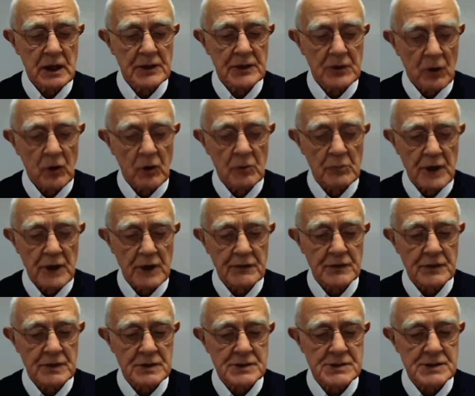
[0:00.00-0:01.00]

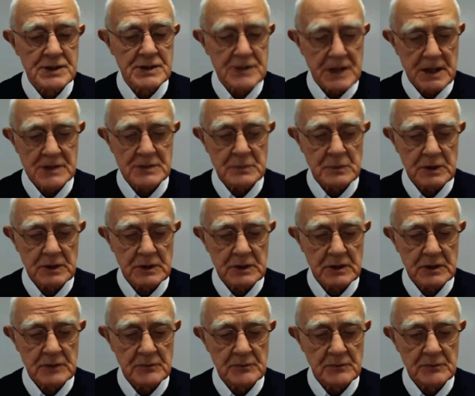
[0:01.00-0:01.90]
norm-referenced assessment.